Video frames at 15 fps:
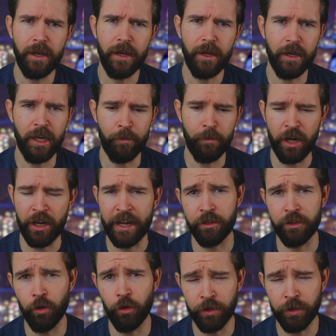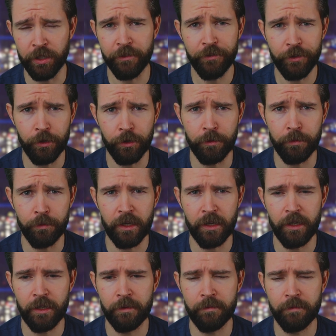And adding only a few
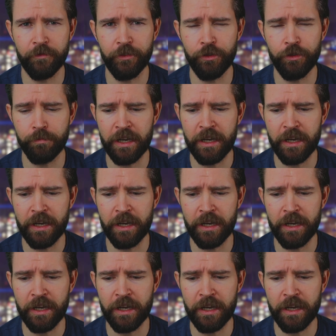fusion